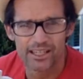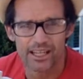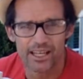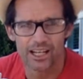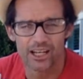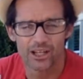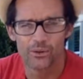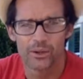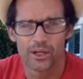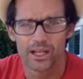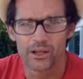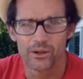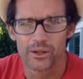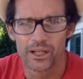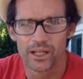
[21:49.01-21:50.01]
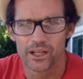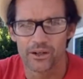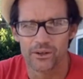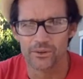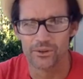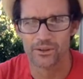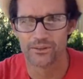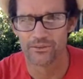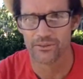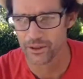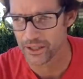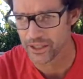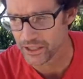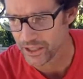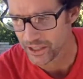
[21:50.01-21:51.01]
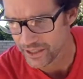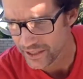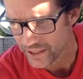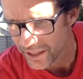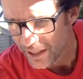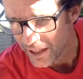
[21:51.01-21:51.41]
Hello, hello, hello. Very good.